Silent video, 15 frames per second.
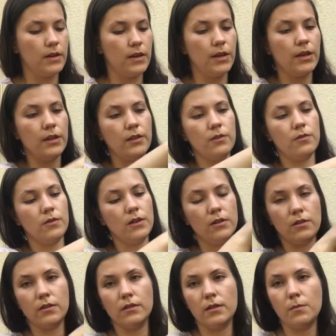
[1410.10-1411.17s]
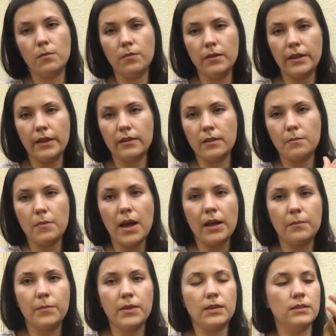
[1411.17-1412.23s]
and you need the
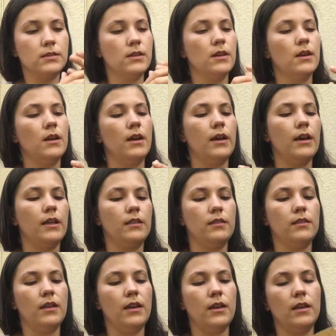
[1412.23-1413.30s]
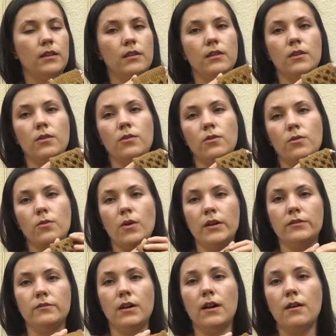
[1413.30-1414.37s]
back piece, and then you
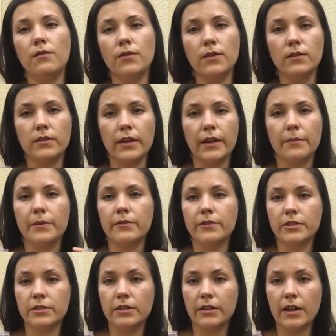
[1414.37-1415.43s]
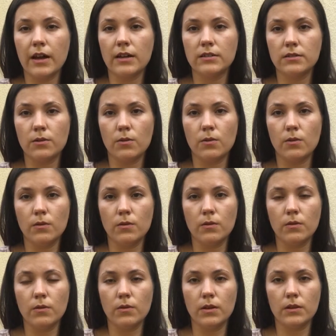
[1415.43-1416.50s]
unravel the provisional cast
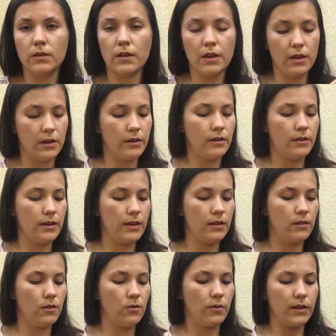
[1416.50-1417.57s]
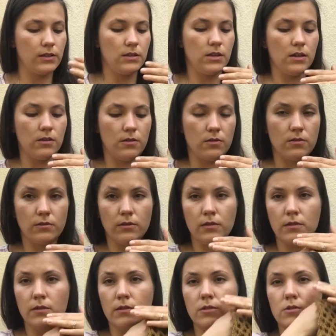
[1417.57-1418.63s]
on here, and you continue
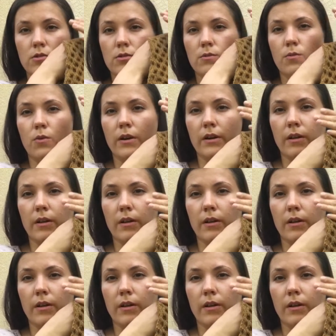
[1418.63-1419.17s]
to work